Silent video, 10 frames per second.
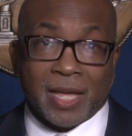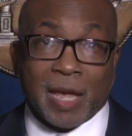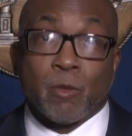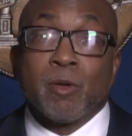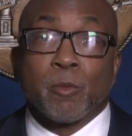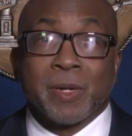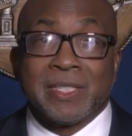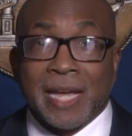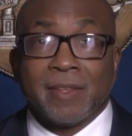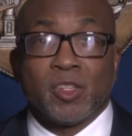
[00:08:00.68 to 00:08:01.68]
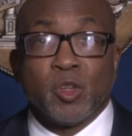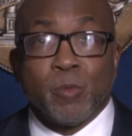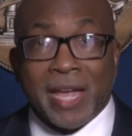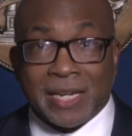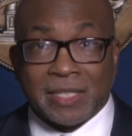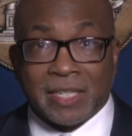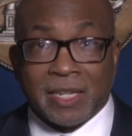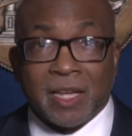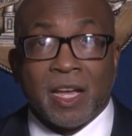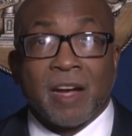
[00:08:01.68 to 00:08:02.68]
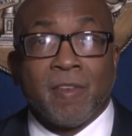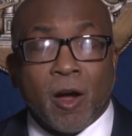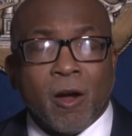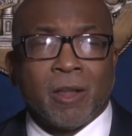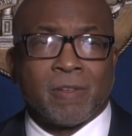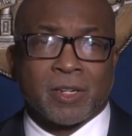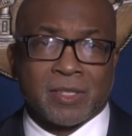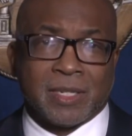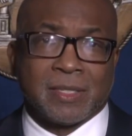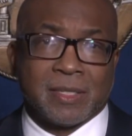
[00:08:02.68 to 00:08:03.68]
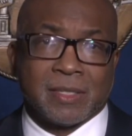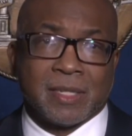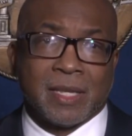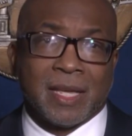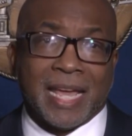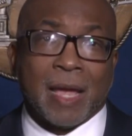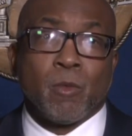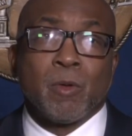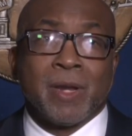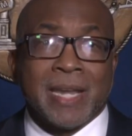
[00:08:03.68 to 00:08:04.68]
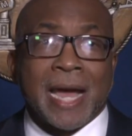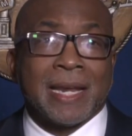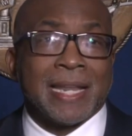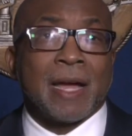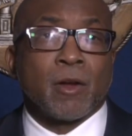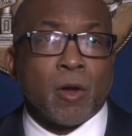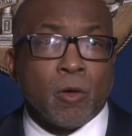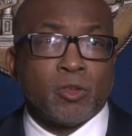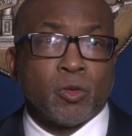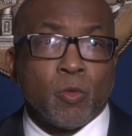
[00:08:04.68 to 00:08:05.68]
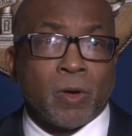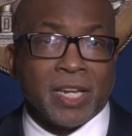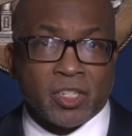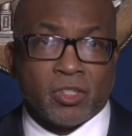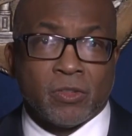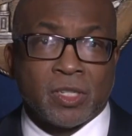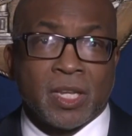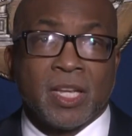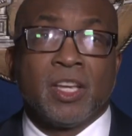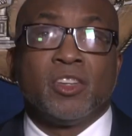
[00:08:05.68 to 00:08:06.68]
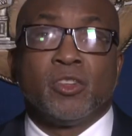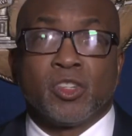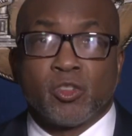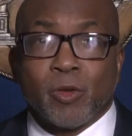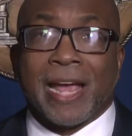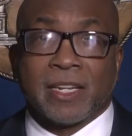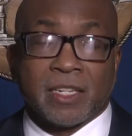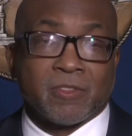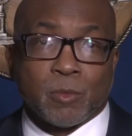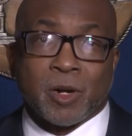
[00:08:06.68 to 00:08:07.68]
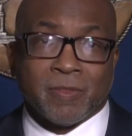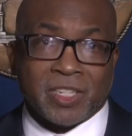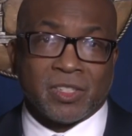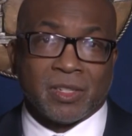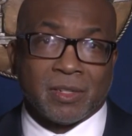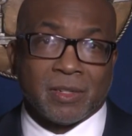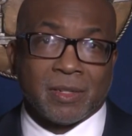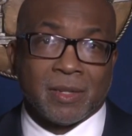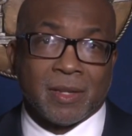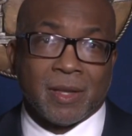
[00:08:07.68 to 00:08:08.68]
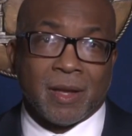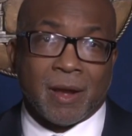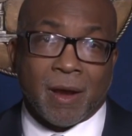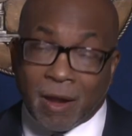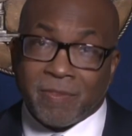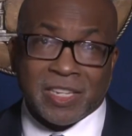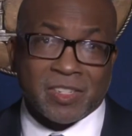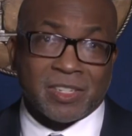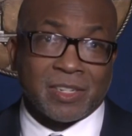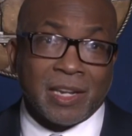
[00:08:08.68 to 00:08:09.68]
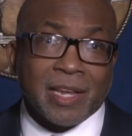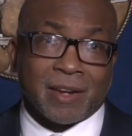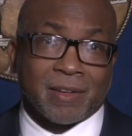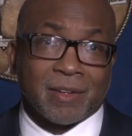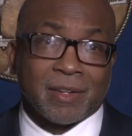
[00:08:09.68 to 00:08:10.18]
and we will protect the humanity of all of our citizens, and we will not allow cultural war issues to distract us from our vision. Our vision is clear.